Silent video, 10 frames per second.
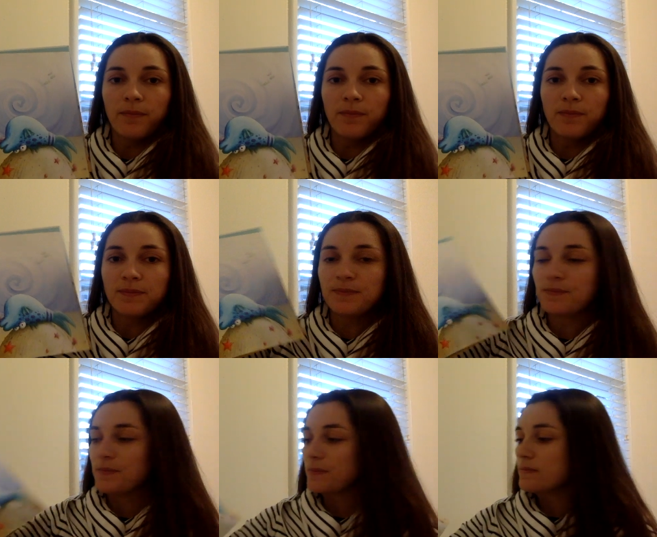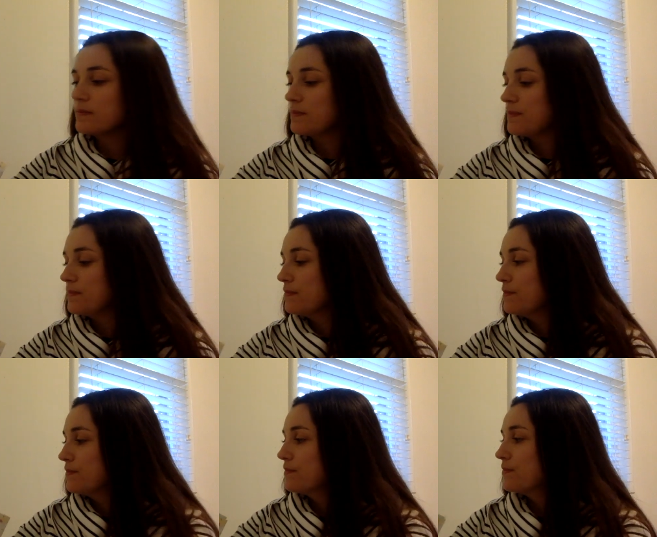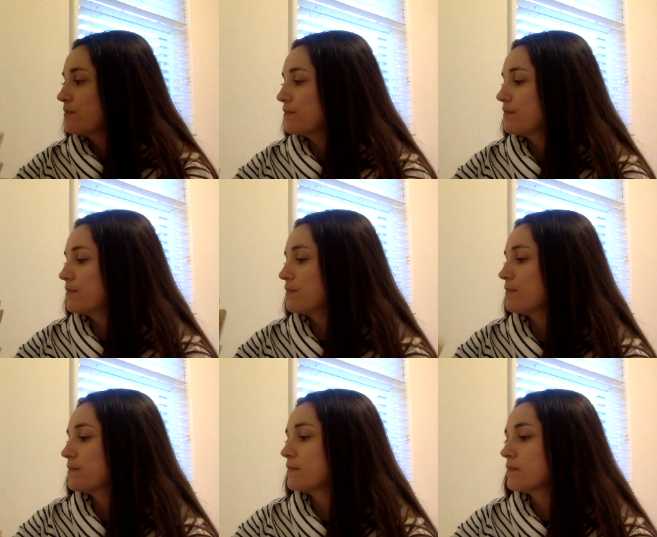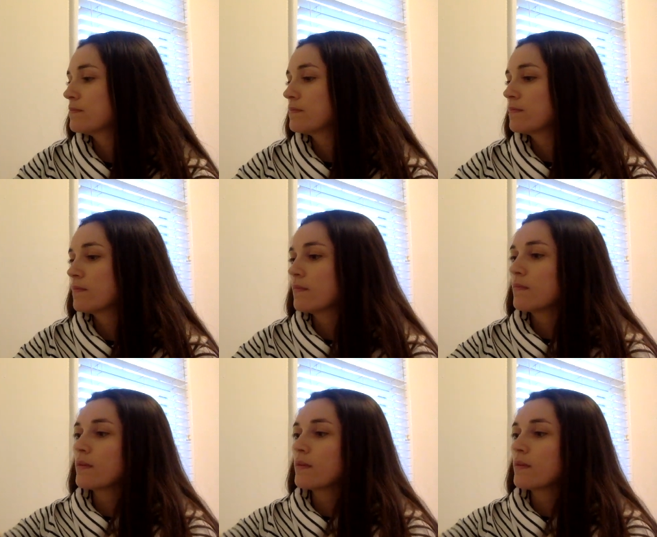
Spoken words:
(no one is talking)